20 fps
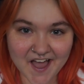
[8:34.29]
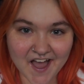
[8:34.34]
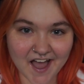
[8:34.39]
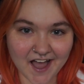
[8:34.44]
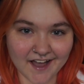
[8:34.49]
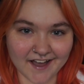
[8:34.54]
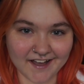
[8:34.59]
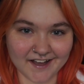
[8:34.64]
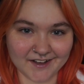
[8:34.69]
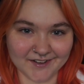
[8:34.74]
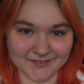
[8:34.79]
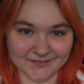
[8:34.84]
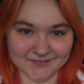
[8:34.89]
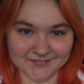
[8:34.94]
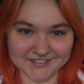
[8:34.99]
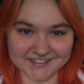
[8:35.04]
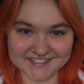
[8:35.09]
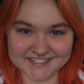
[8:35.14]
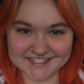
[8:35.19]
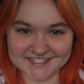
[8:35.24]

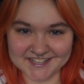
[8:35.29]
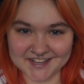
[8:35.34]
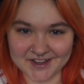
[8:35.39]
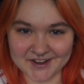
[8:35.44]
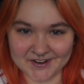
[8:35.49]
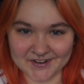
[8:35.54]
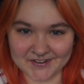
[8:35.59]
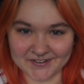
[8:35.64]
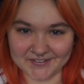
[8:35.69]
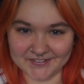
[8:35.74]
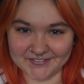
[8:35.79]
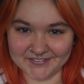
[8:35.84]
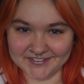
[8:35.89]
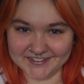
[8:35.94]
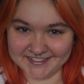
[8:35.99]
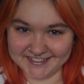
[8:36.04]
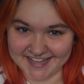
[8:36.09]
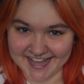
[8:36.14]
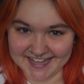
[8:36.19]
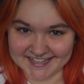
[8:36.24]
Um, so
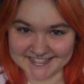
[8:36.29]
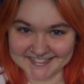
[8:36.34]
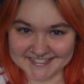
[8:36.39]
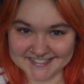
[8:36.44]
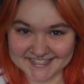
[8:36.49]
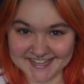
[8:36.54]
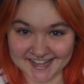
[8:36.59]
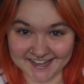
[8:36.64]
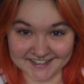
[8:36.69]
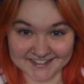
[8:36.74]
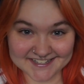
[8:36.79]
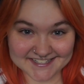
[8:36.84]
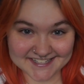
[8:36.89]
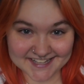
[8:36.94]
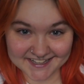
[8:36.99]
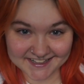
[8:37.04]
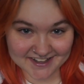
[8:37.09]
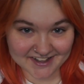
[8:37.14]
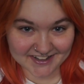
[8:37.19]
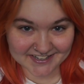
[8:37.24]
yes, How to
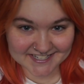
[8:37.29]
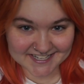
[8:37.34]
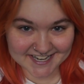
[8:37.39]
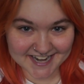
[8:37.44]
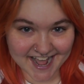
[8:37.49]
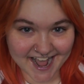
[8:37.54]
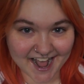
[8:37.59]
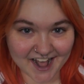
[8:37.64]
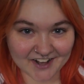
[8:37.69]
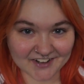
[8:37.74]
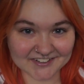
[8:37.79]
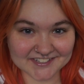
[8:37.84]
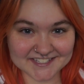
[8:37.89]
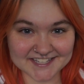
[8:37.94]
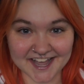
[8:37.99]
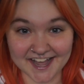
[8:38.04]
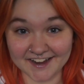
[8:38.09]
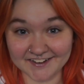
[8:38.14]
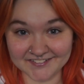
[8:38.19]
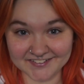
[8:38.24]
Sell a Haunted House.
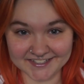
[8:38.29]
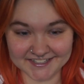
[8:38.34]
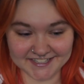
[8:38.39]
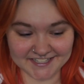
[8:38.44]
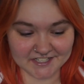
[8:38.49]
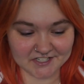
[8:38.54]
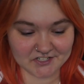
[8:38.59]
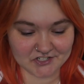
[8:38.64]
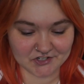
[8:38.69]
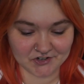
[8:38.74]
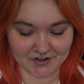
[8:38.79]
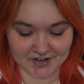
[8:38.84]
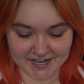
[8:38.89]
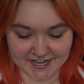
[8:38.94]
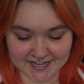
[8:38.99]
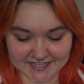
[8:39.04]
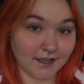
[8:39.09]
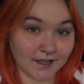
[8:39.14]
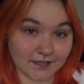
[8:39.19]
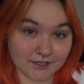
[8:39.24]
I really enjoyed
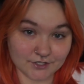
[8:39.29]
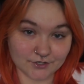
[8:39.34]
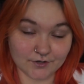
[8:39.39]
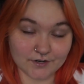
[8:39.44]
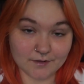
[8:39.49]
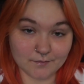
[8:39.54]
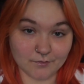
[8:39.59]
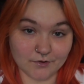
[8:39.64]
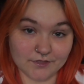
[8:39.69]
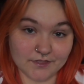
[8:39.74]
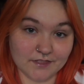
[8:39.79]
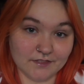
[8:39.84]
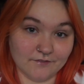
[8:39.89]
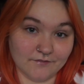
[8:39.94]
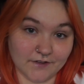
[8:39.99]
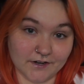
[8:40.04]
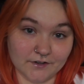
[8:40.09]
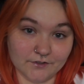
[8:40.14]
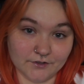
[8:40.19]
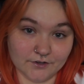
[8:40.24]
it. I enjoyed it more than the
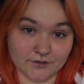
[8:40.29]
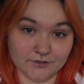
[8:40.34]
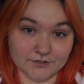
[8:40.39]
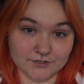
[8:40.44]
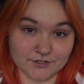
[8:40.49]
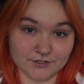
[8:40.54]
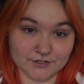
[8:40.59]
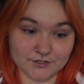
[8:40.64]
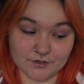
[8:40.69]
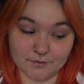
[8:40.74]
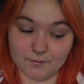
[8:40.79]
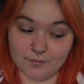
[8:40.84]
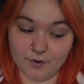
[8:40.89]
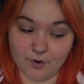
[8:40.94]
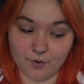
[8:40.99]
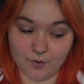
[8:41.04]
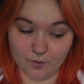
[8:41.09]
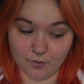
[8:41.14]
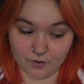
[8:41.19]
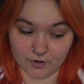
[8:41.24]
Final Girls support
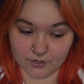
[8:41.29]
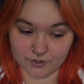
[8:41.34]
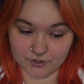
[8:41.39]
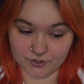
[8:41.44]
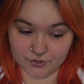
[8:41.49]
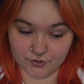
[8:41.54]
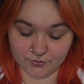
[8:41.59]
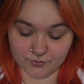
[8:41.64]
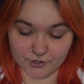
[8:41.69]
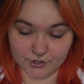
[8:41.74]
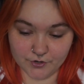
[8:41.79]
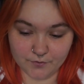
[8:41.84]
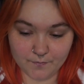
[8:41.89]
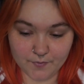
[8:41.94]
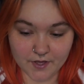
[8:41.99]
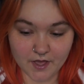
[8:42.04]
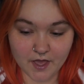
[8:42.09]
support group.